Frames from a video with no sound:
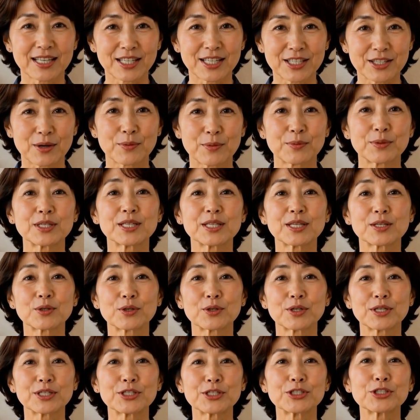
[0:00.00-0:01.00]
and a pitter
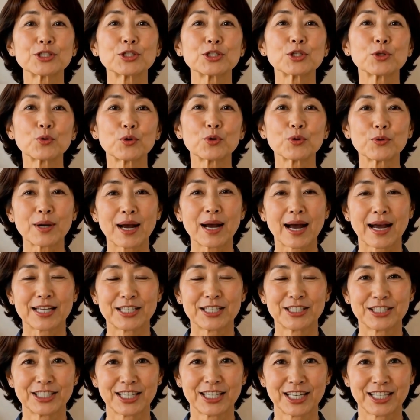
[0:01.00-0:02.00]
and a skewer rack
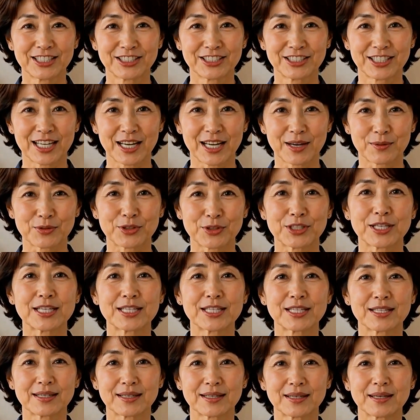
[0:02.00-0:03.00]
stays
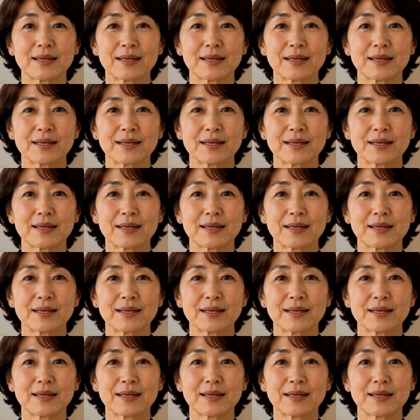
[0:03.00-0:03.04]
empty.